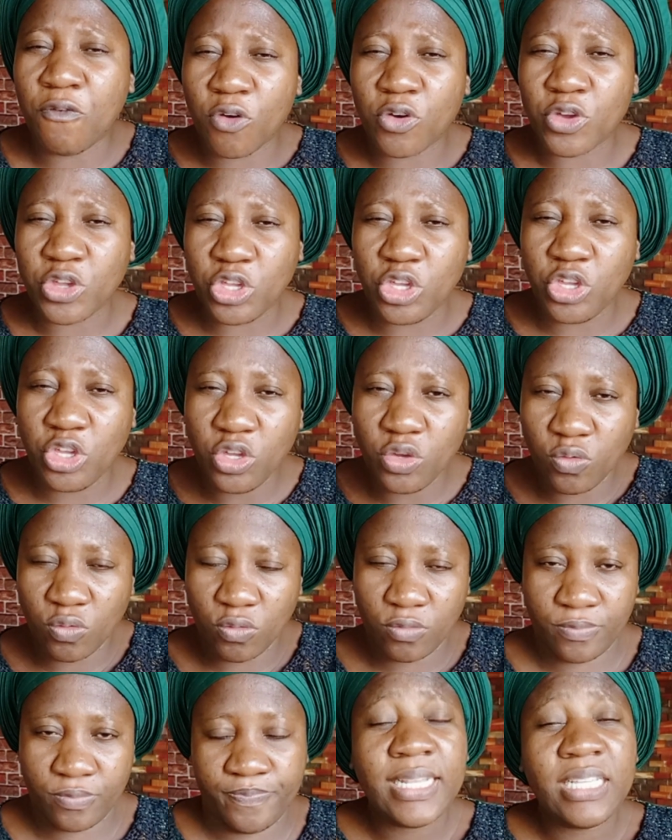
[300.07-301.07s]
for
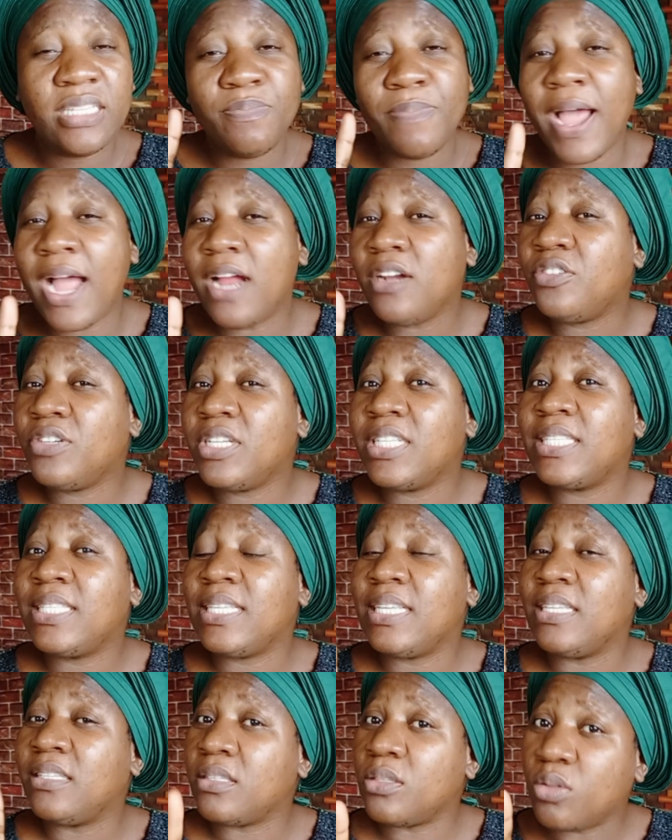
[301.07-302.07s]
you. These boundaries
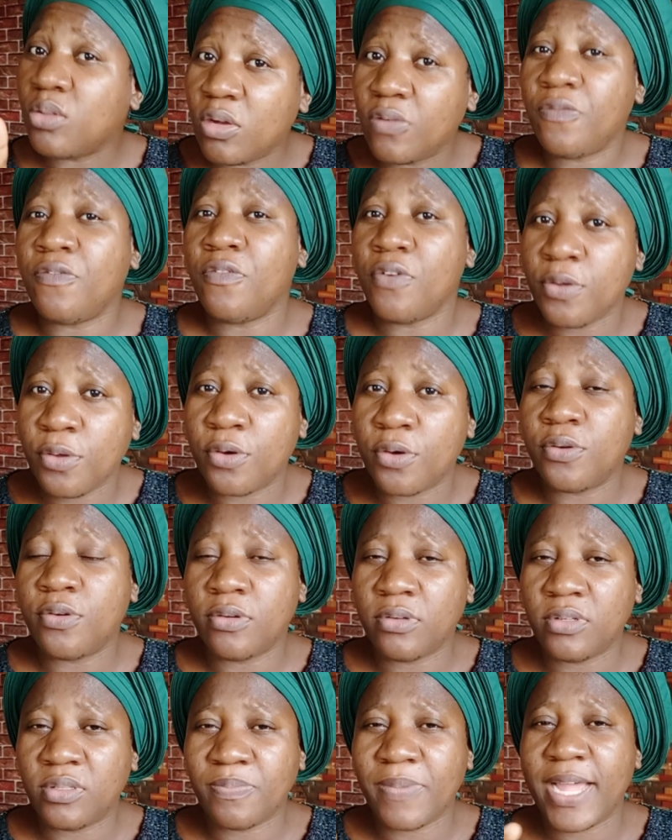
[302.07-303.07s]
is not for your
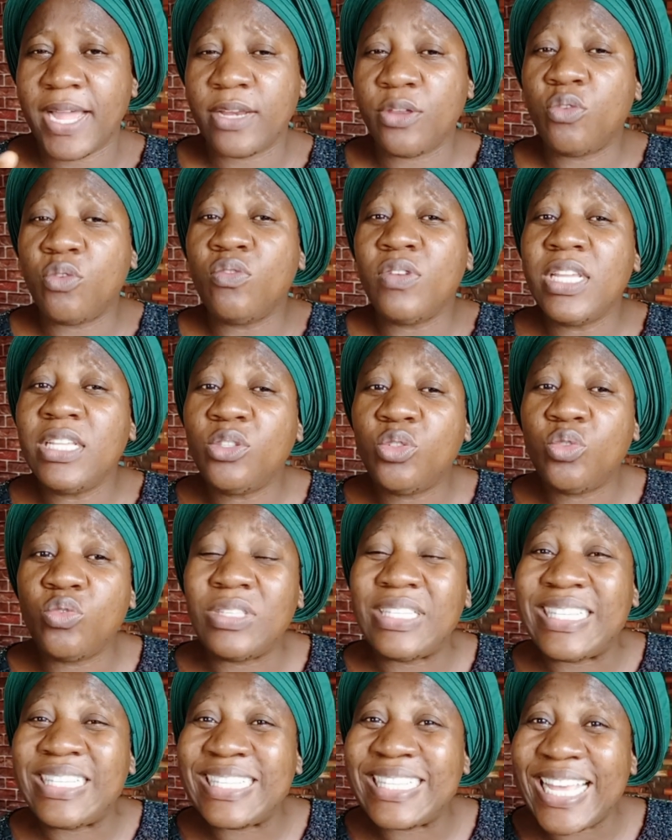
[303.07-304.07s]
husband. You need to
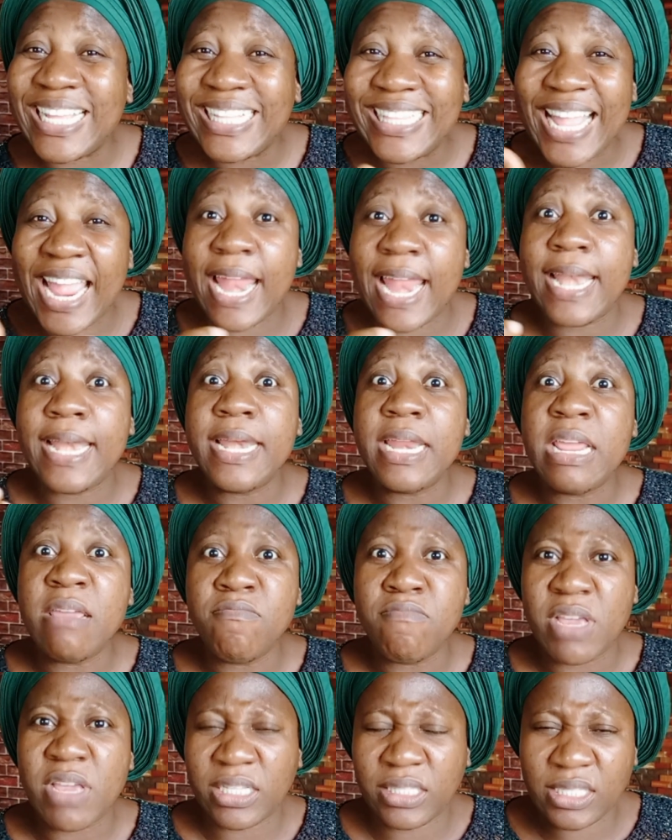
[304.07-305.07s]
set a
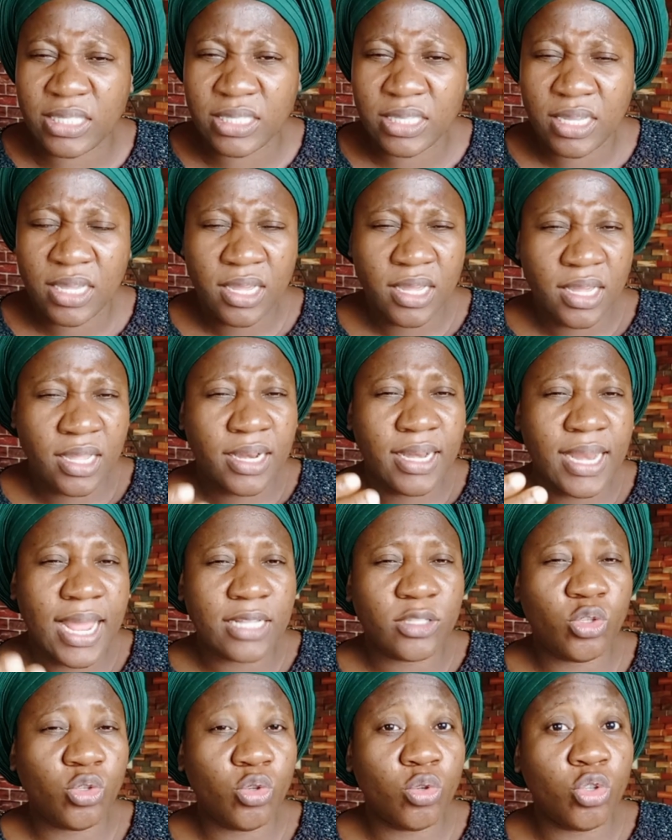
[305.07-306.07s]
limit
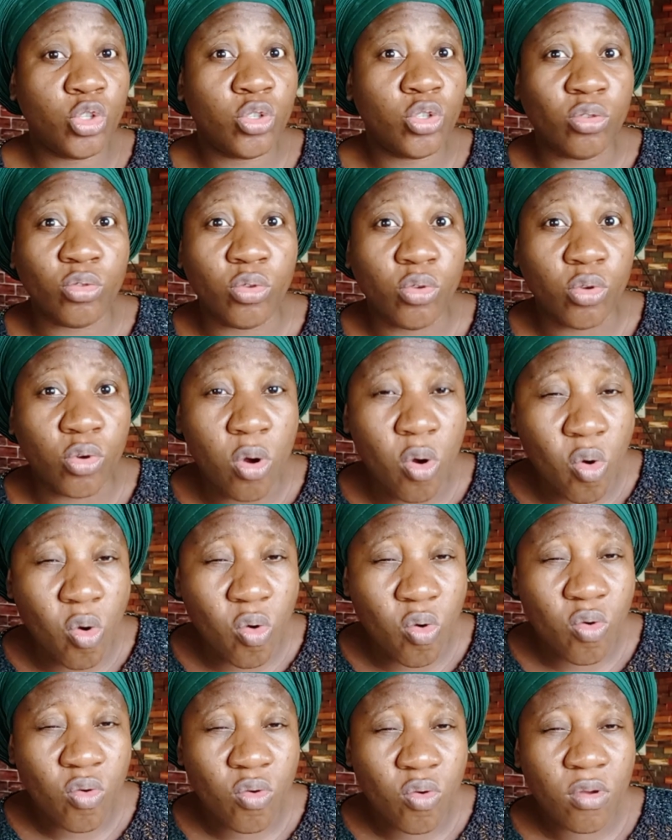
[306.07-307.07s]
that you should
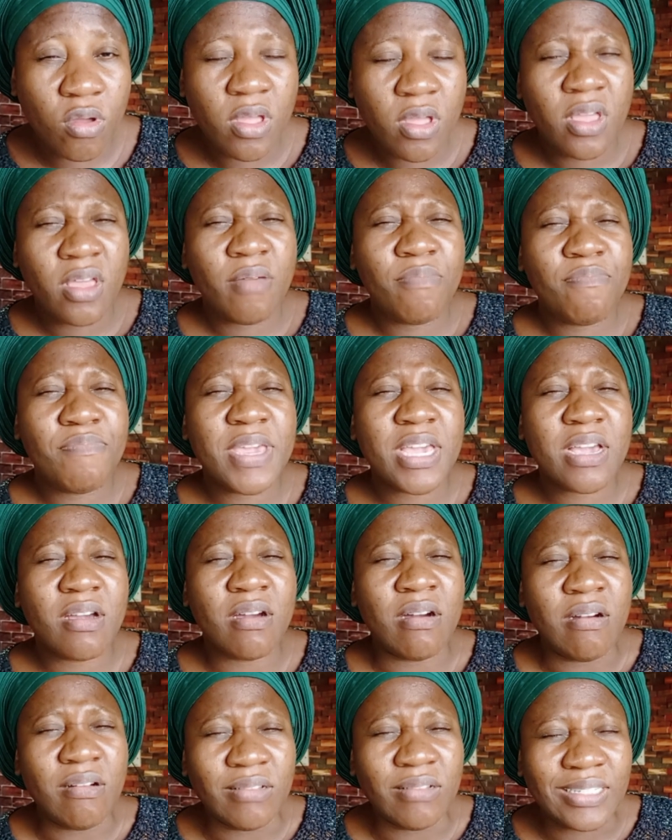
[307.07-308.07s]
go,
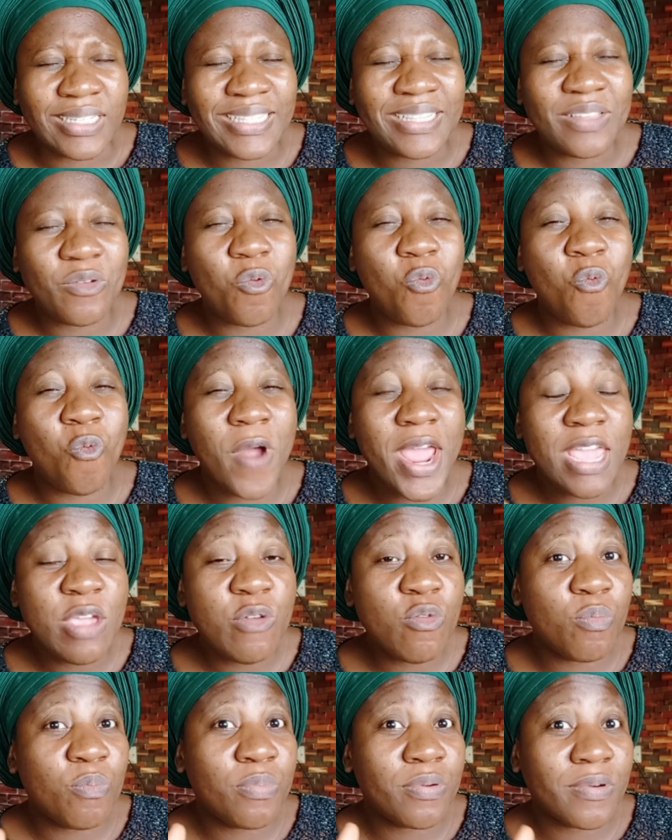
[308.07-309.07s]
because the way
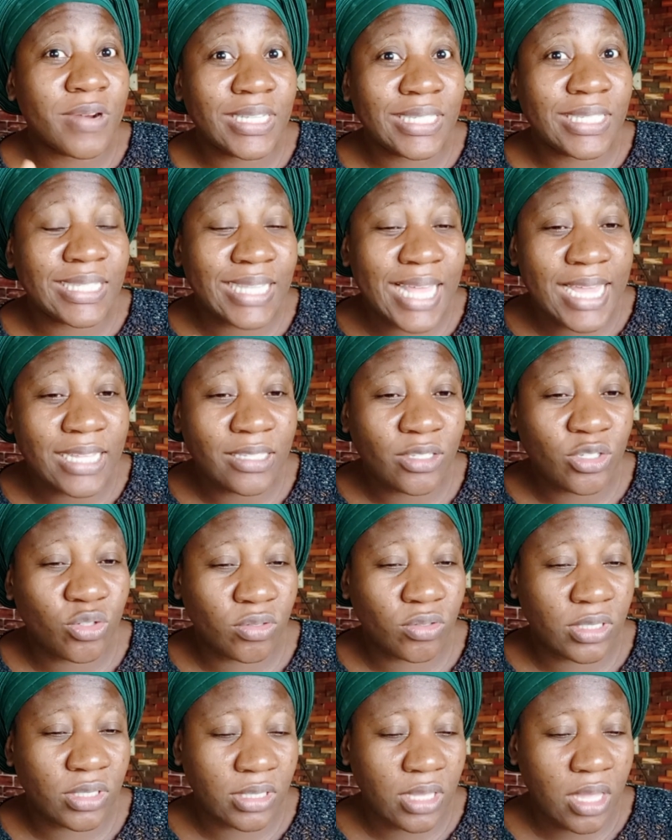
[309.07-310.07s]
you present
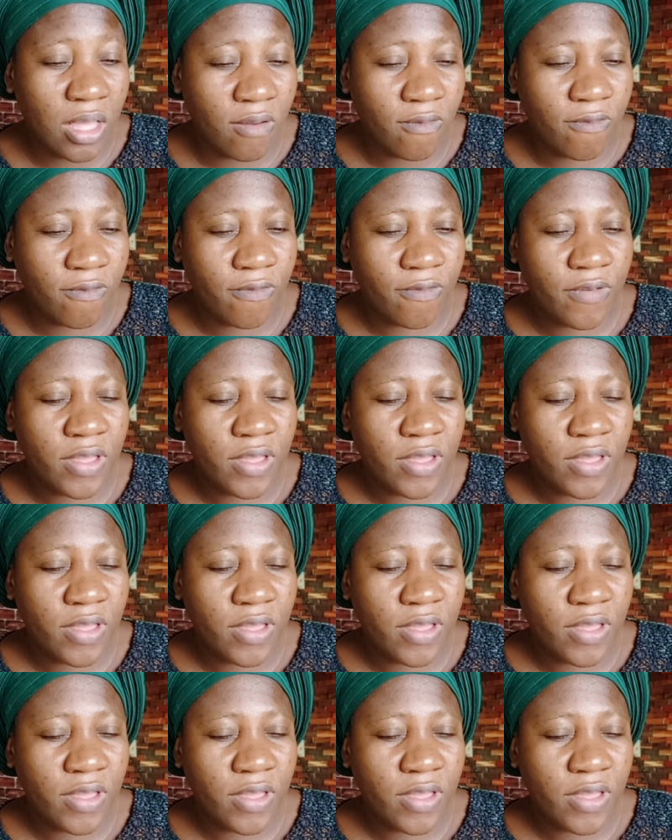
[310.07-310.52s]
yourself